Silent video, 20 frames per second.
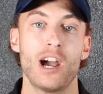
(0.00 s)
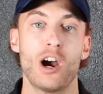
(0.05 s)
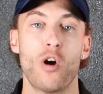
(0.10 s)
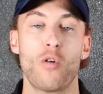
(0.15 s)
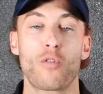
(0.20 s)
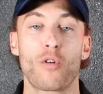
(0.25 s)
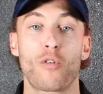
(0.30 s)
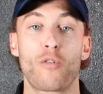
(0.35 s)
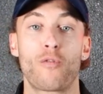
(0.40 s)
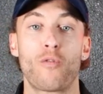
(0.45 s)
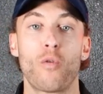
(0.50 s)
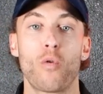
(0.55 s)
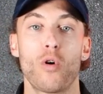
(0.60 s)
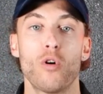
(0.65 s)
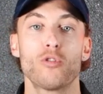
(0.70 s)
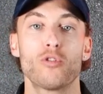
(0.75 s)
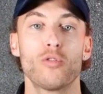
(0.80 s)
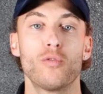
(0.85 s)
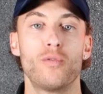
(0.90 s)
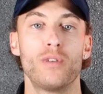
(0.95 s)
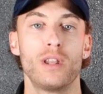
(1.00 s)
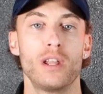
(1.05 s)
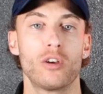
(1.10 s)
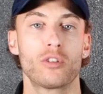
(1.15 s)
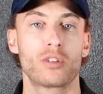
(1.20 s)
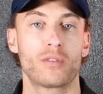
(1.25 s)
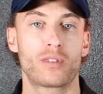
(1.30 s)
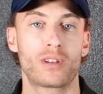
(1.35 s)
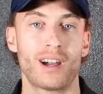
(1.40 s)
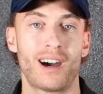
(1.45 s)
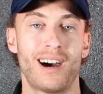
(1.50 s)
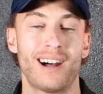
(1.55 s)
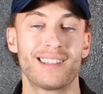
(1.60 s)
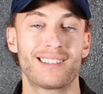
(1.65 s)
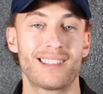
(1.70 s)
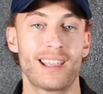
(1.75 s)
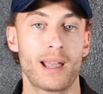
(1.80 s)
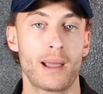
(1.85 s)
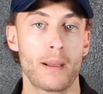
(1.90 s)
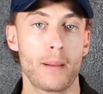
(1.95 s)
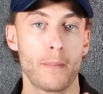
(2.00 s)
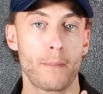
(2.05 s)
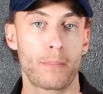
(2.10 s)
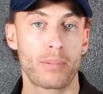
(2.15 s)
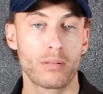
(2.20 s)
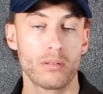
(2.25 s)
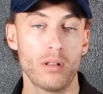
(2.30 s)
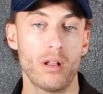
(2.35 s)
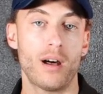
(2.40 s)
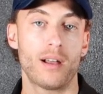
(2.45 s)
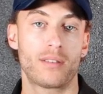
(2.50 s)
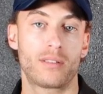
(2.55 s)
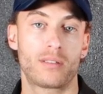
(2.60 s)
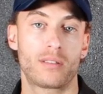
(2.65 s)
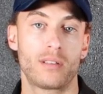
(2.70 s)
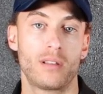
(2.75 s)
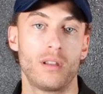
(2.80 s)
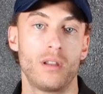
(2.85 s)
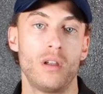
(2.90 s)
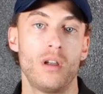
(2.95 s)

Over 400 videos of content plus